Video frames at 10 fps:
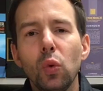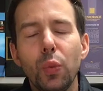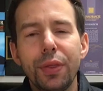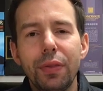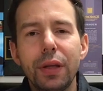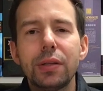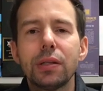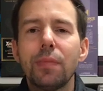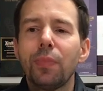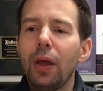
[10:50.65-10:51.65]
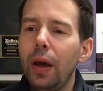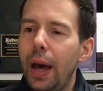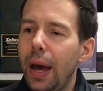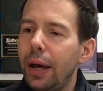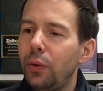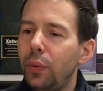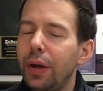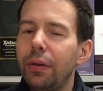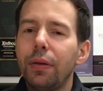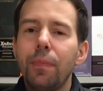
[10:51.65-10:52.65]
with this and
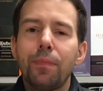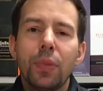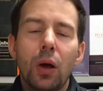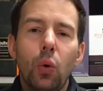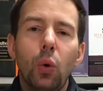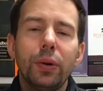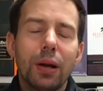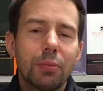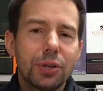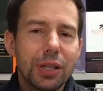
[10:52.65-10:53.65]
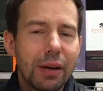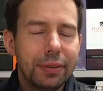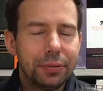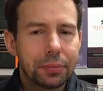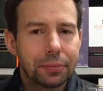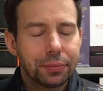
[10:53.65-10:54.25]
with old number 7.